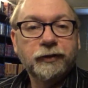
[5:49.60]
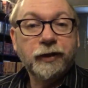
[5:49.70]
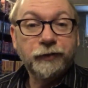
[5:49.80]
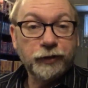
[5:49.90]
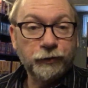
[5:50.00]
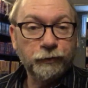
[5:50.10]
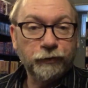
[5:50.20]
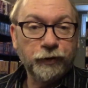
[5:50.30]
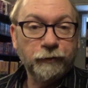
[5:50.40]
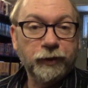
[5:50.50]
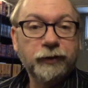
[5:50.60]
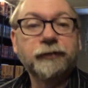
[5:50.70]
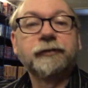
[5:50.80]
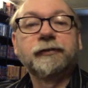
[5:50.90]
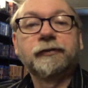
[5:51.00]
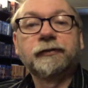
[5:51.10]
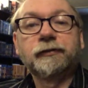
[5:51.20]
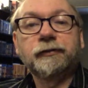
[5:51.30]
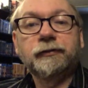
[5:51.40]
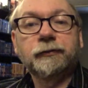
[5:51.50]
Yeah, season 23 already.
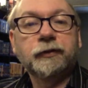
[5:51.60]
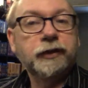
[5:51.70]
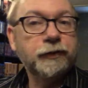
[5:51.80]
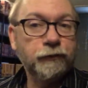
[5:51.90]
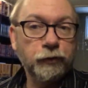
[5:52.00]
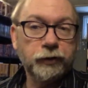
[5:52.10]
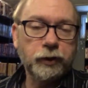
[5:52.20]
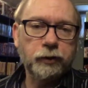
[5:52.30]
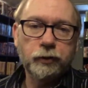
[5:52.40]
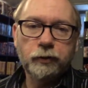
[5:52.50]
Season 14.